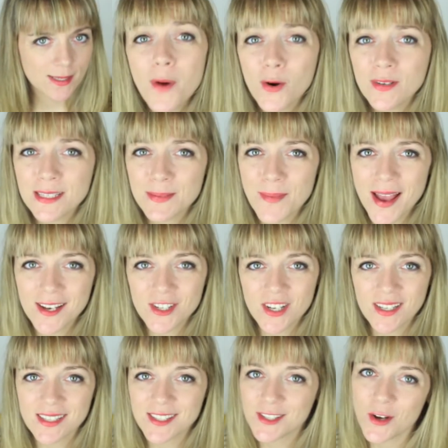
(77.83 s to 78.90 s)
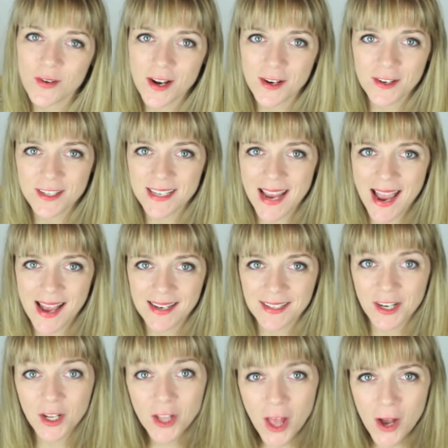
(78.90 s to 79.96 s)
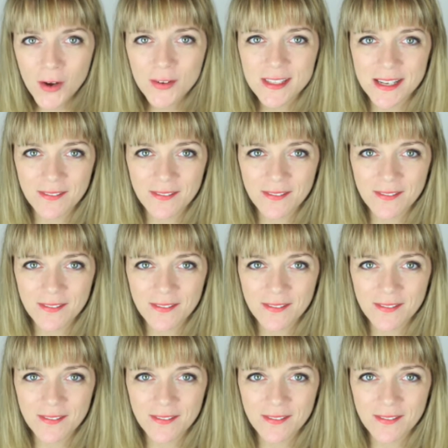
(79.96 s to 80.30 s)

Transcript: Most men just don't understand clothes